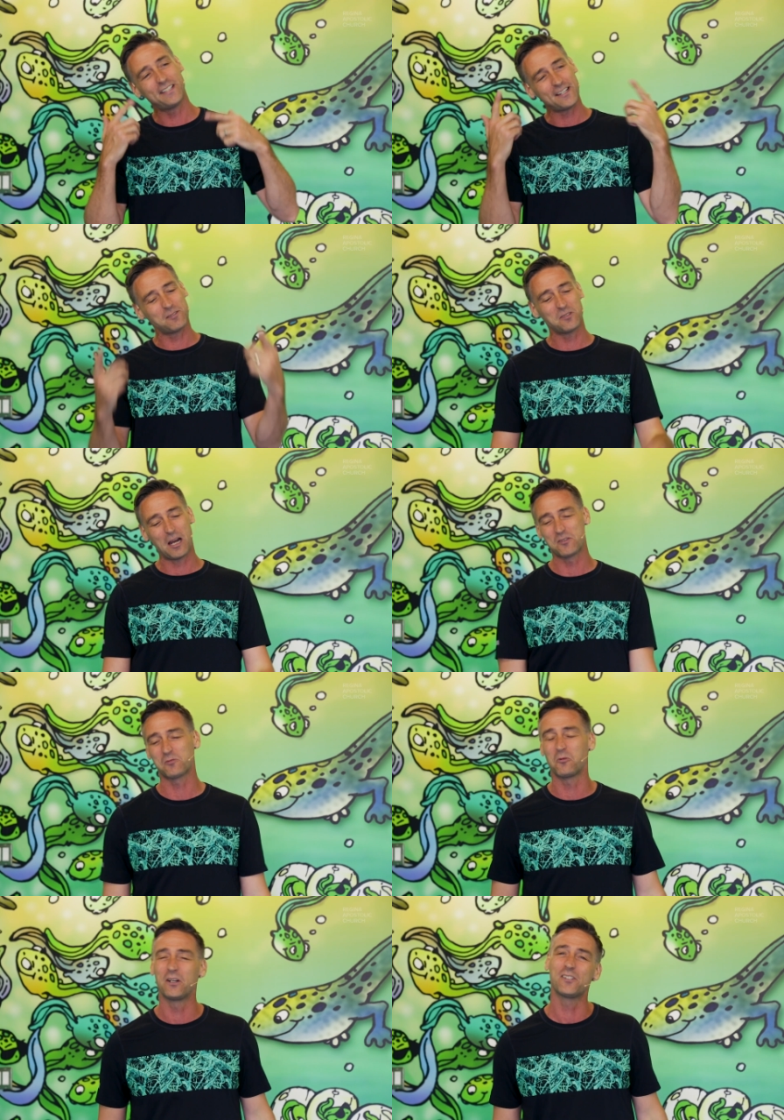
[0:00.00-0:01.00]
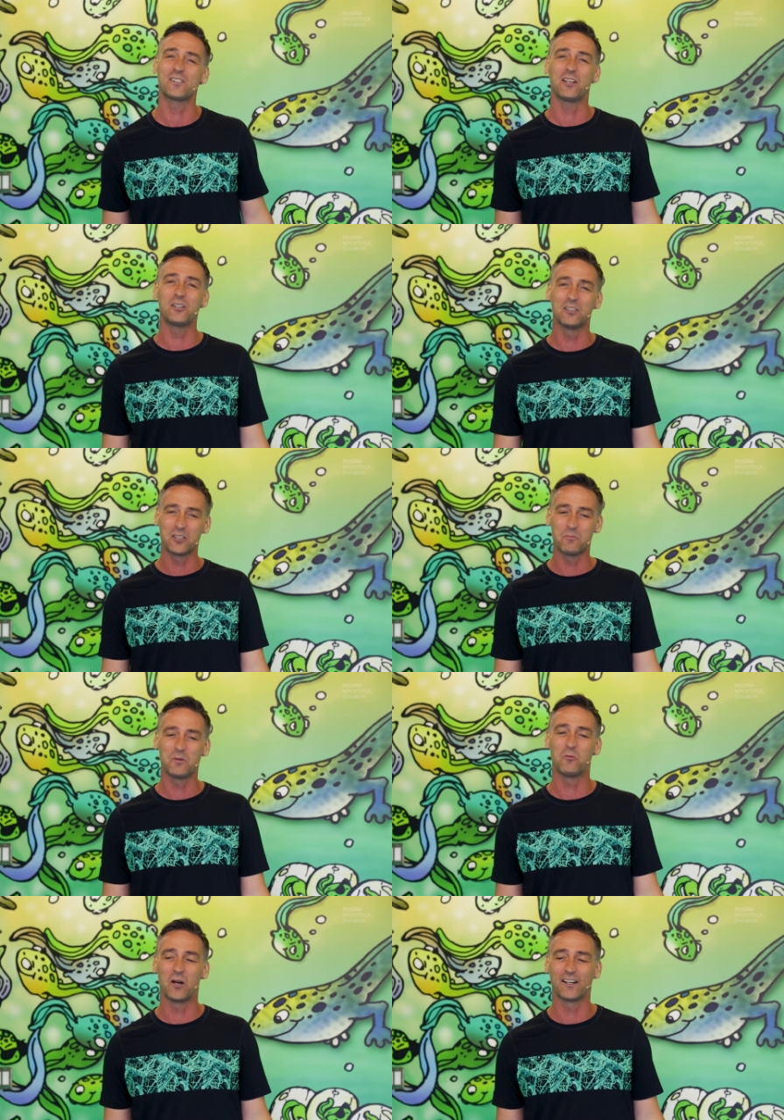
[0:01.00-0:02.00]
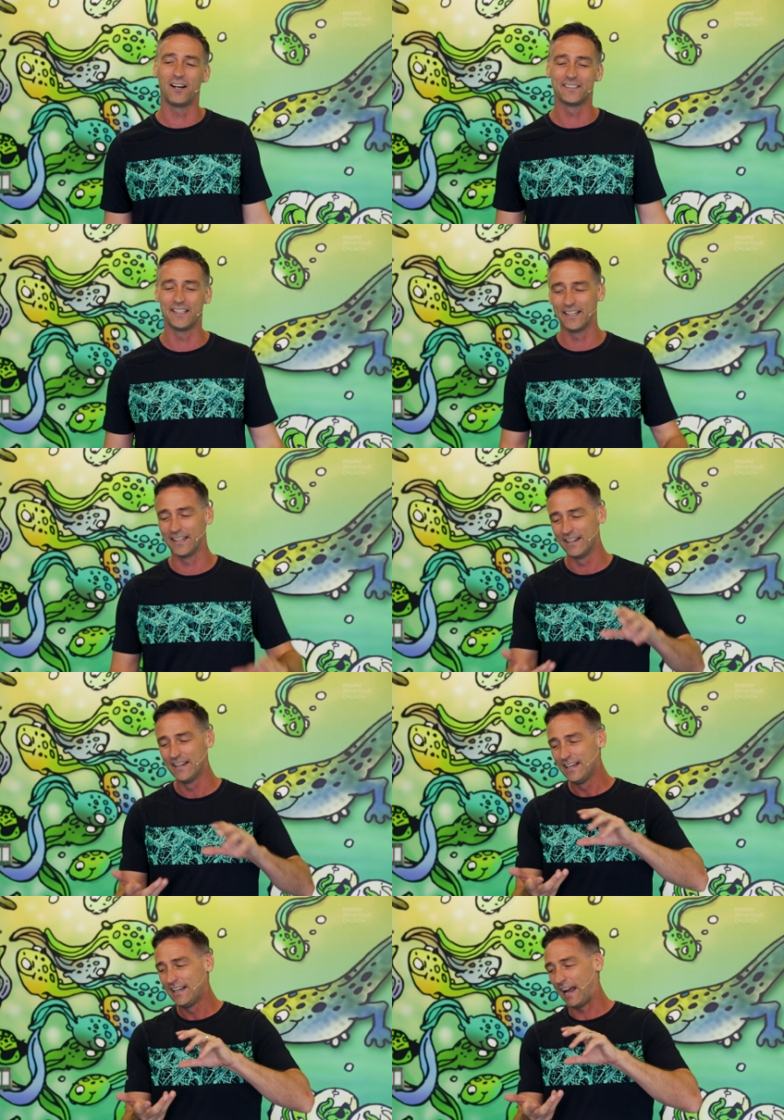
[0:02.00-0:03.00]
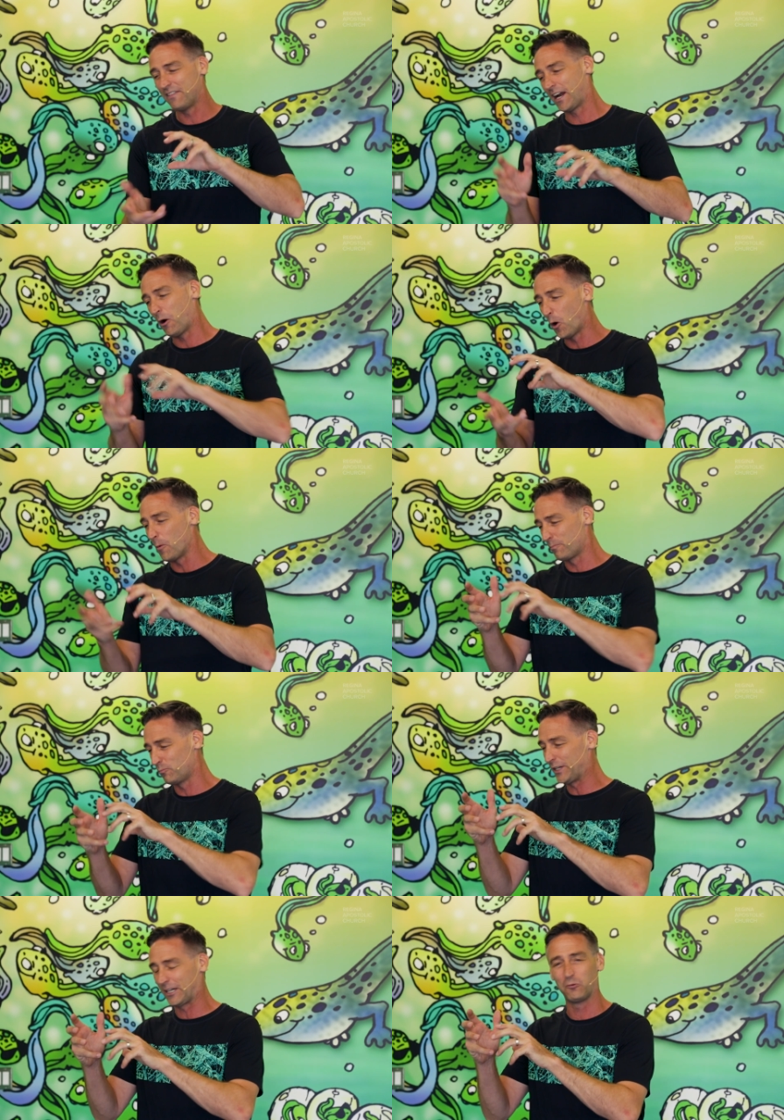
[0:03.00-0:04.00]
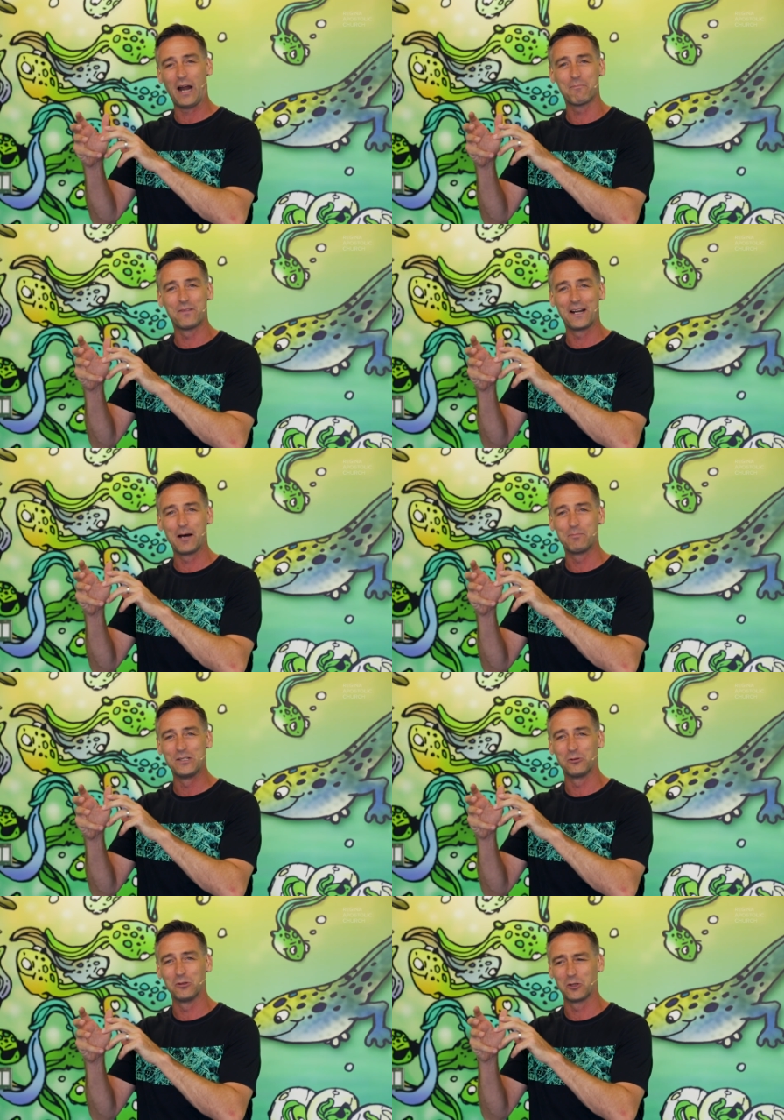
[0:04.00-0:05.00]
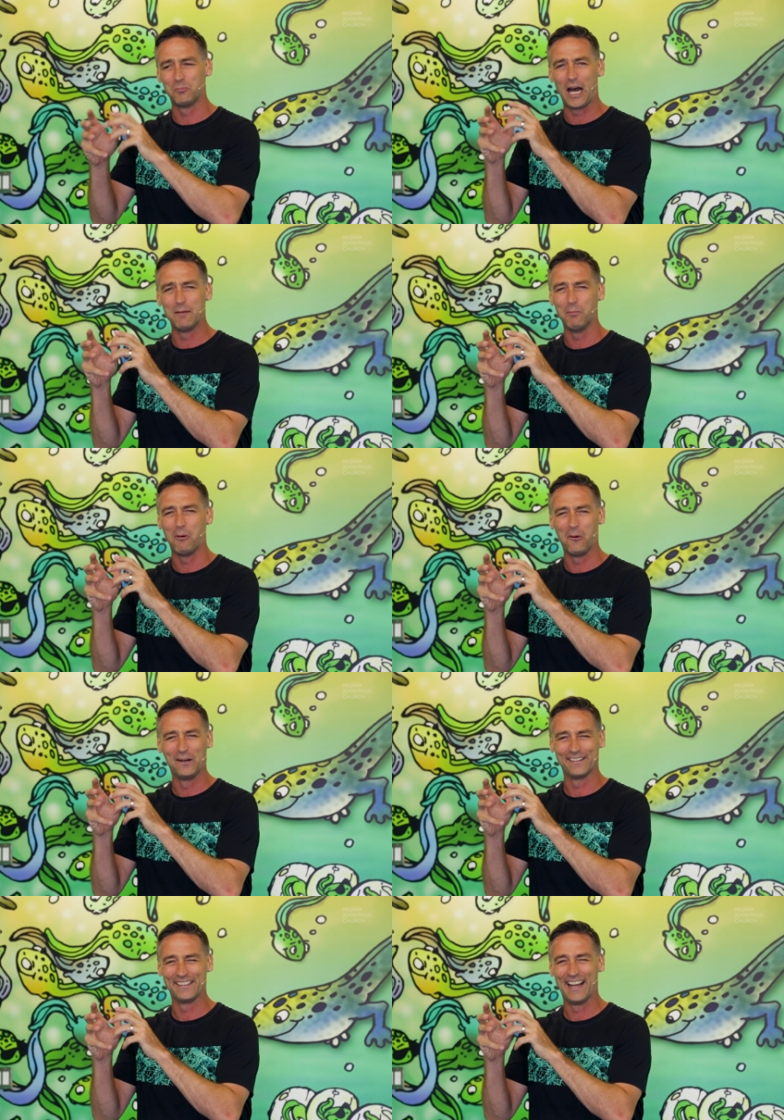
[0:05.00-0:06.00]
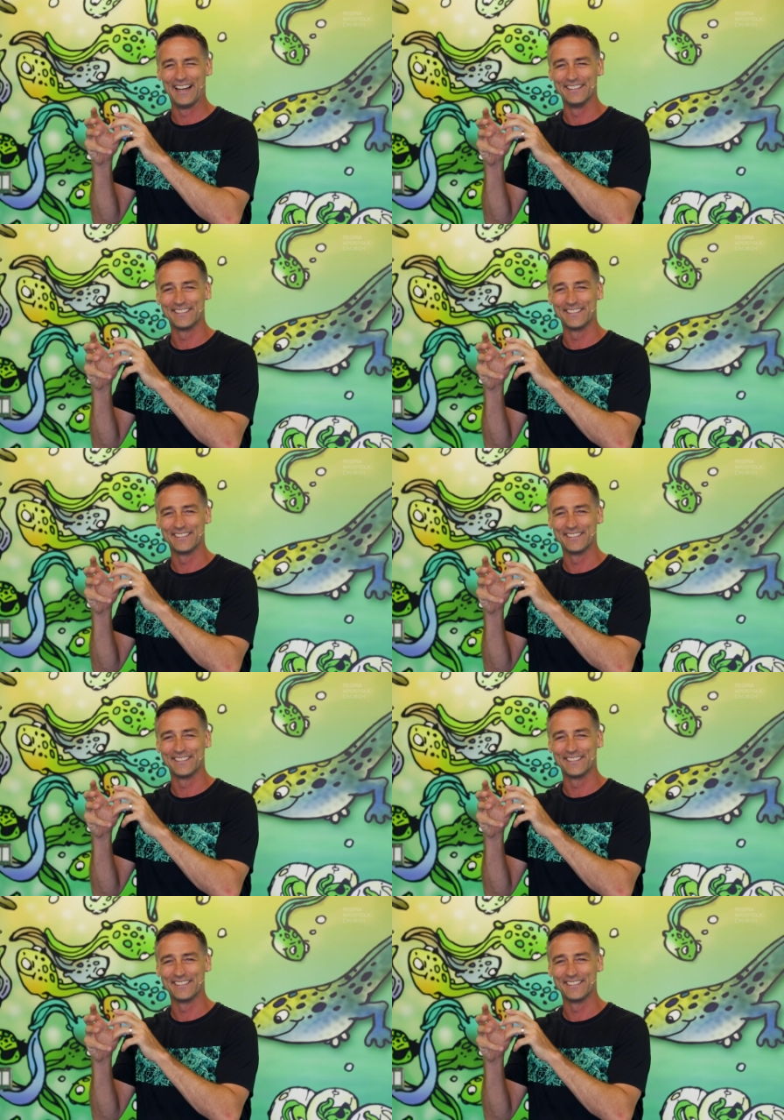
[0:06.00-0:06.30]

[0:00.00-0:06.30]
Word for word: to take some time this morning and just tell you a little bit of what God did, and, and then I hope we can wrap that up into a little Bible point at the end.